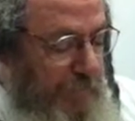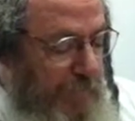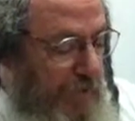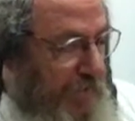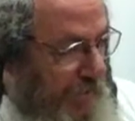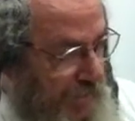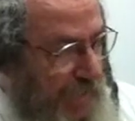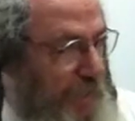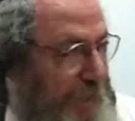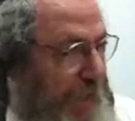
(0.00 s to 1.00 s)
Because in
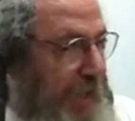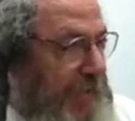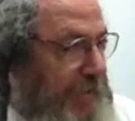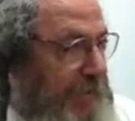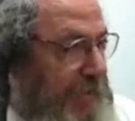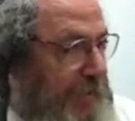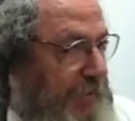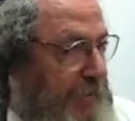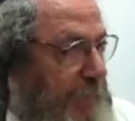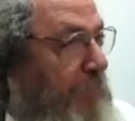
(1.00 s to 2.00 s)
that
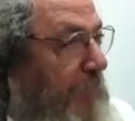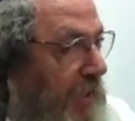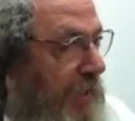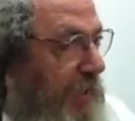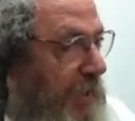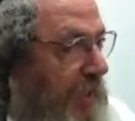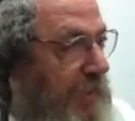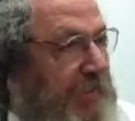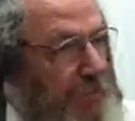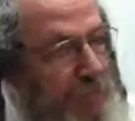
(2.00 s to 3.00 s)
place, money
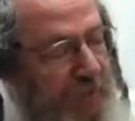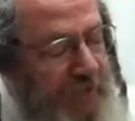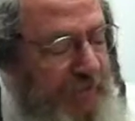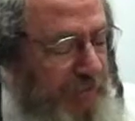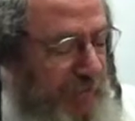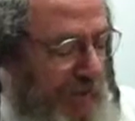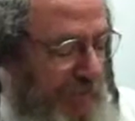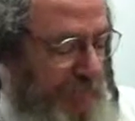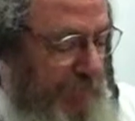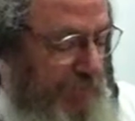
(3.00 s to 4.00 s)
is the biggest
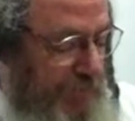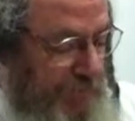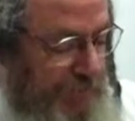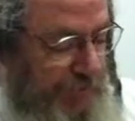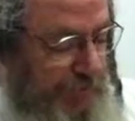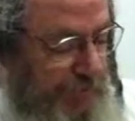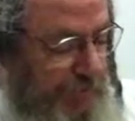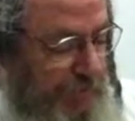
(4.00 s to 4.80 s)
embarrassment there is.